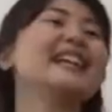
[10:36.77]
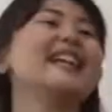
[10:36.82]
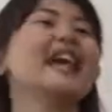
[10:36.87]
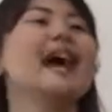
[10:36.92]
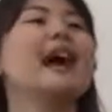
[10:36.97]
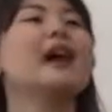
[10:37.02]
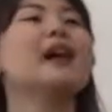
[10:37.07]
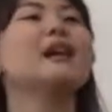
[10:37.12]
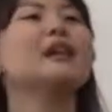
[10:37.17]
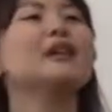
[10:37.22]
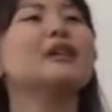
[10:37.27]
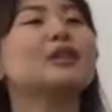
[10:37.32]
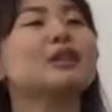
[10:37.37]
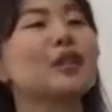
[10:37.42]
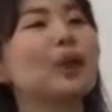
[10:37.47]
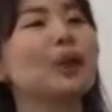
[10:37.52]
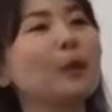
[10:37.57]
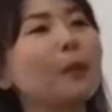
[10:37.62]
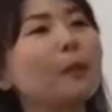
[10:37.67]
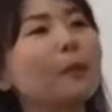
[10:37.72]
yeah.
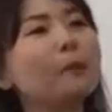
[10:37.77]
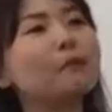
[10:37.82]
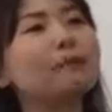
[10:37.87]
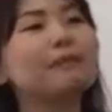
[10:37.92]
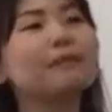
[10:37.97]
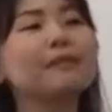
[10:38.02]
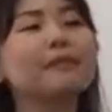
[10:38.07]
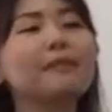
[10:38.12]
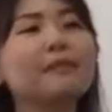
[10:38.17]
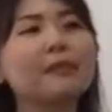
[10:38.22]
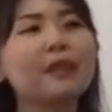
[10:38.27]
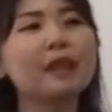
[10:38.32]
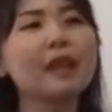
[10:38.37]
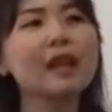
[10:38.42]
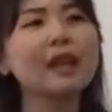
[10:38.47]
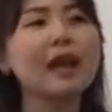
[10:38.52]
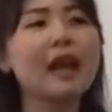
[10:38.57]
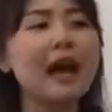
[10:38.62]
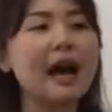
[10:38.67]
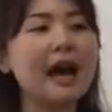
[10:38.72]
So
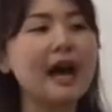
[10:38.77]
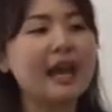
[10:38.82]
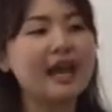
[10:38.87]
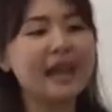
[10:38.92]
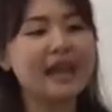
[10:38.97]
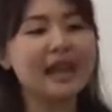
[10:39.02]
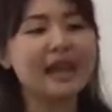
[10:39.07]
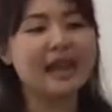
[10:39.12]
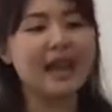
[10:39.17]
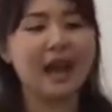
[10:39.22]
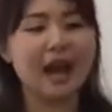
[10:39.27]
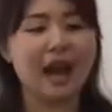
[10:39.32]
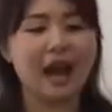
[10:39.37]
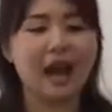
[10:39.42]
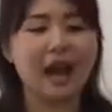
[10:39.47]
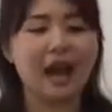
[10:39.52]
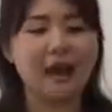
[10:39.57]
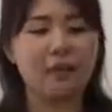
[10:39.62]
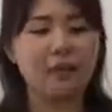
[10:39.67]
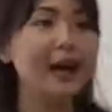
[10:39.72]
I,
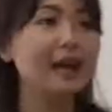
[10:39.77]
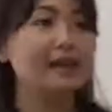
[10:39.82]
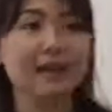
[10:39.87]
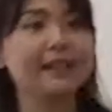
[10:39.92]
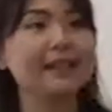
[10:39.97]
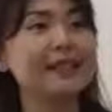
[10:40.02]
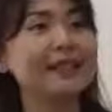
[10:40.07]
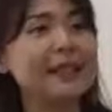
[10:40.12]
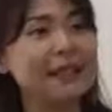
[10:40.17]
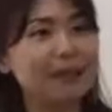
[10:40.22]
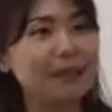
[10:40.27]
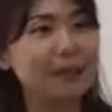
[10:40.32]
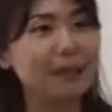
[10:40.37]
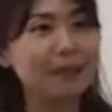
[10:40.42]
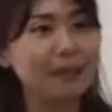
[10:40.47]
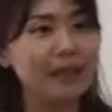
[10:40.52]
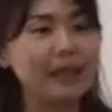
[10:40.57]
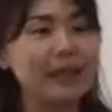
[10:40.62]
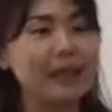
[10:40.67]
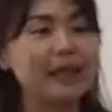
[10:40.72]
I was another
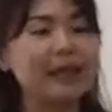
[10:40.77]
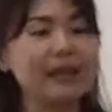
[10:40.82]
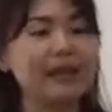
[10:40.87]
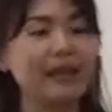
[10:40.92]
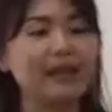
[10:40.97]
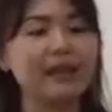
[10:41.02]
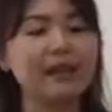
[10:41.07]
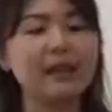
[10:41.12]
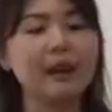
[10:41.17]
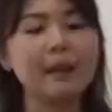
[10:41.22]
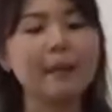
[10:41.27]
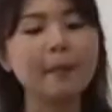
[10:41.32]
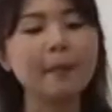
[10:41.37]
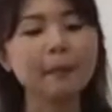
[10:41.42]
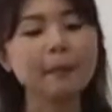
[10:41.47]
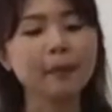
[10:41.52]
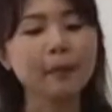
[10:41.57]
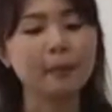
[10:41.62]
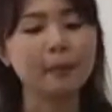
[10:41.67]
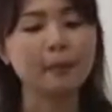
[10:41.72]
living being. Yeah.
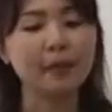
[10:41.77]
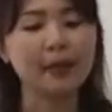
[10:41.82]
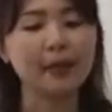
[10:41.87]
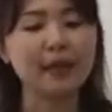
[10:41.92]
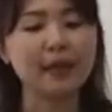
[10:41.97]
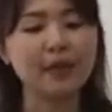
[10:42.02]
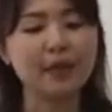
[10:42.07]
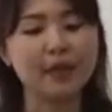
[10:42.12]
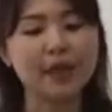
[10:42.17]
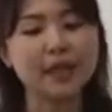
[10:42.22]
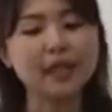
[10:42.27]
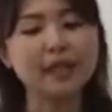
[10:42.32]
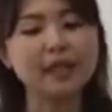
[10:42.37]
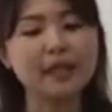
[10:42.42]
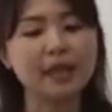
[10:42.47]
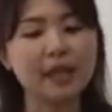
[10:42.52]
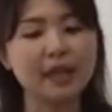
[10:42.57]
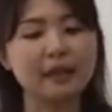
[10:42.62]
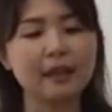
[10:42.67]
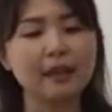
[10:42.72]
But I think
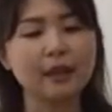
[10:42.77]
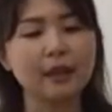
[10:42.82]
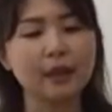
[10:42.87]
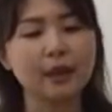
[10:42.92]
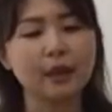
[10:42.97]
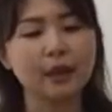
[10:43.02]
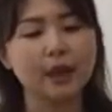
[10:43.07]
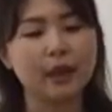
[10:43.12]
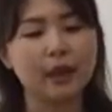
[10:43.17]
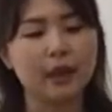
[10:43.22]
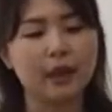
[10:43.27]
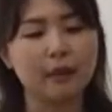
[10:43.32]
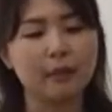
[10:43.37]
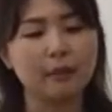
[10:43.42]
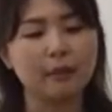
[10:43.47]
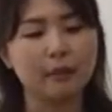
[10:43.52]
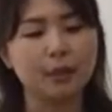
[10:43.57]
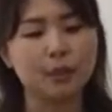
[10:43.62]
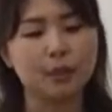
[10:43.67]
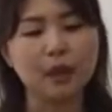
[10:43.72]
that
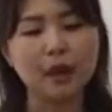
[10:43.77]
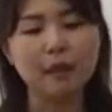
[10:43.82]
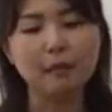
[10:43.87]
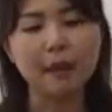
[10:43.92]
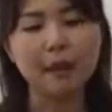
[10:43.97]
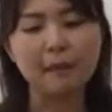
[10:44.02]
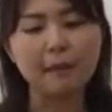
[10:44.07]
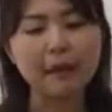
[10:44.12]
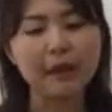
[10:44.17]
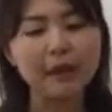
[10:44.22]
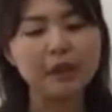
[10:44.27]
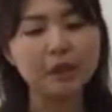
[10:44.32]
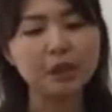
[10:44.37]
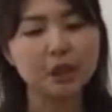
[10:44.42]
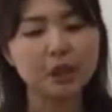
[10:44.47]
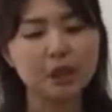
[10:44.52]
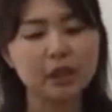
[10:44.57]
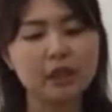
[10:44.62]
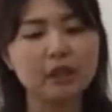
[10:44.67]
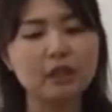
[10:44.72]
um, throughout my plant
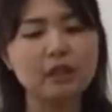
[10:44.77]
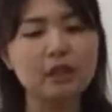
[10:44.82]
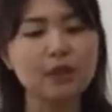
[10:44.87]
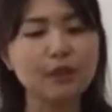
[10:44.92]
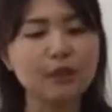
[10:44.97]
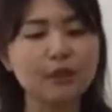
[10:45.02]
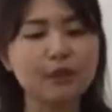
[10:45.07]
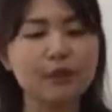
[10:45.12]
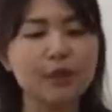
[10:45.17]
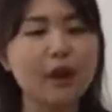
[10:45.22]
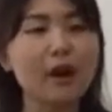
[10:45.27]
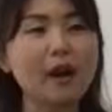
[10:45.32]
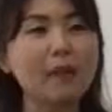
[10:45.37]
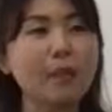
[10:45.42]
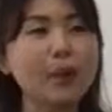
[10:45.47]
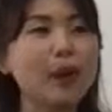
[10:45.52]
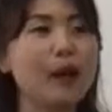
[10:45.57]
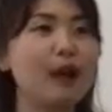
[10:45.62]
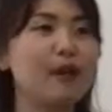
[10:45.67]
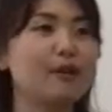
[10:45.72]
journey so
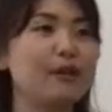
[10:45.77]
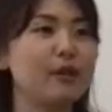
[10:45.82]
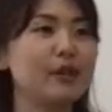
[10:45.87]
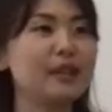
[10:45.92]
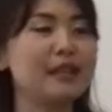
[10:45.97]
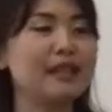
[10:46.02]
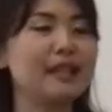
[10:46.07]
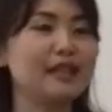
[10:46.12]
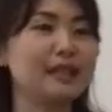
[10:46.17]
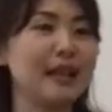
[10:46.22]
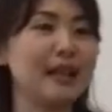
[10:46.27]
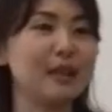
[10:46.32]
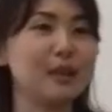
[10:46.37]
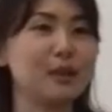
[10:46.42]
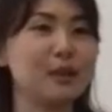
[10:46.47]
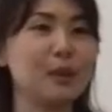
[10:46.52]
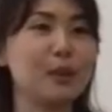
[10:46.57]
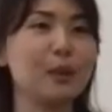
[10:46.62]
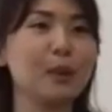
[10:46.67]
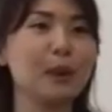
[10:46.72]
far, what I've learned is that
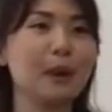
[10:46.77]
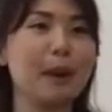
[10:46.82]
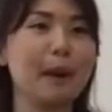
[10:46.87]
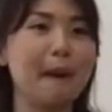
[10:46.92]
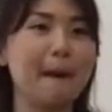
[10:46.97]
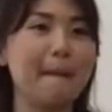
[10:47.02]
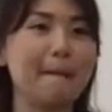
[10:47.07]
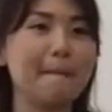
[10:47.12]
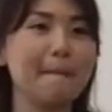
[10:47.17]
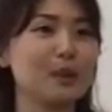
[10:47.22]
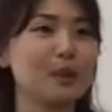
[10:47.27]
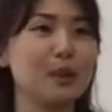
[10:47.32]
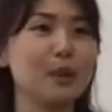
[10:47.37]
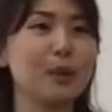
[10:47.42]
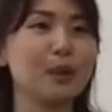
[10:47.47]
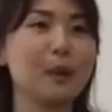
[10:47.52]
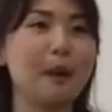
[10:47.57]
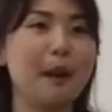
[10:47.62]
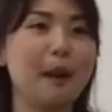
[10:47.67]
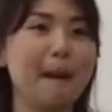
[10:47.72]
you no, know, um, I've
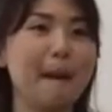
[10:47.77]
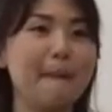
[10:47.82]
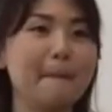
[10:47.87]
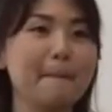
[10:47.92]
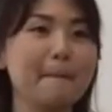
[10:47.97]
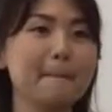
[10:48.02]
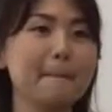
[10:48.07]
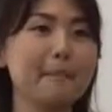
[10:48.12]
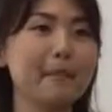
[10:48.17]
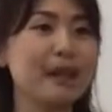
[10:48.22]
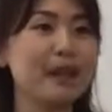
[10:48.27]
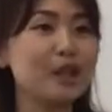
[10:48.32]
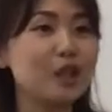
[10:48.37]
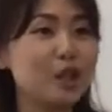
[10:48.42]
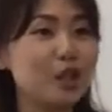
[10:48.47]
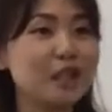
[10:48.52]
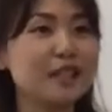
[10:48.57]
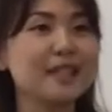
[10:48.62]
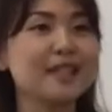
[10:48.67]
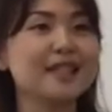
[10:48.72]
learned is that you no know,
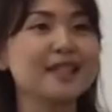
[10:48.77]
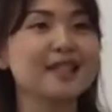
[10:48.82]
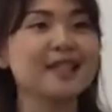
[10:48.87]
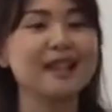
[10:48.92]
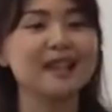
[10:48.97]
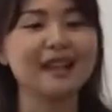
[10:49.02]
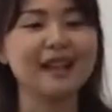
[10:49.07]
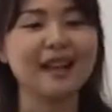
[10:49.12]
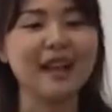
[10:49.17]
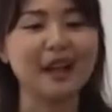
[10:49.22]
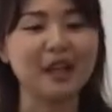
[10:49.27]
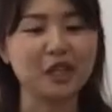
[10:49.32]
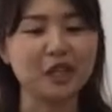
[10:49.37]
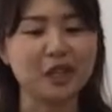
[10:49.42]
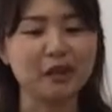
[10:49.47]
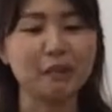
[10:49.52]
um, patience